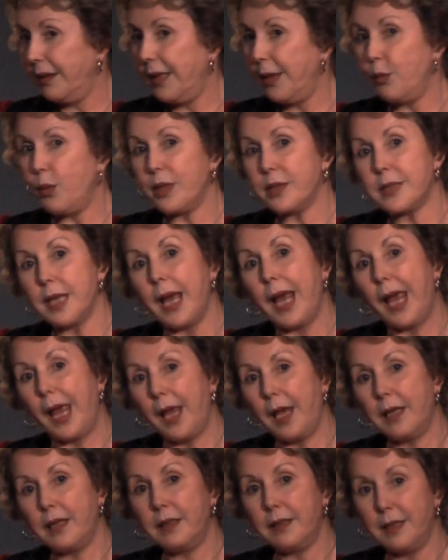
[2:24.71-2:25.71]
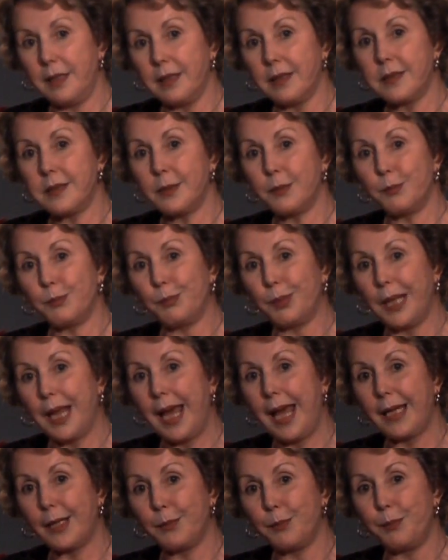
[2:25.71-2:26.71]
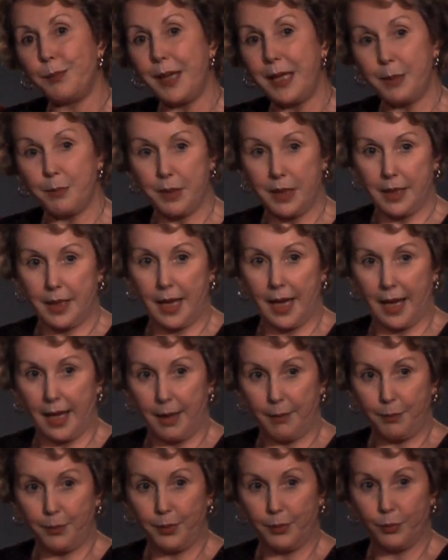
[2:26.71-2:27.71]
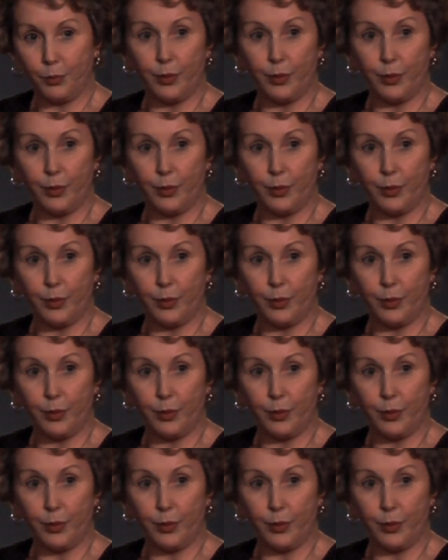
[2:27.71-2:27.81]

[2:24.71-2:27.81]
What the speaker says: he wears a hand-knit black baby cap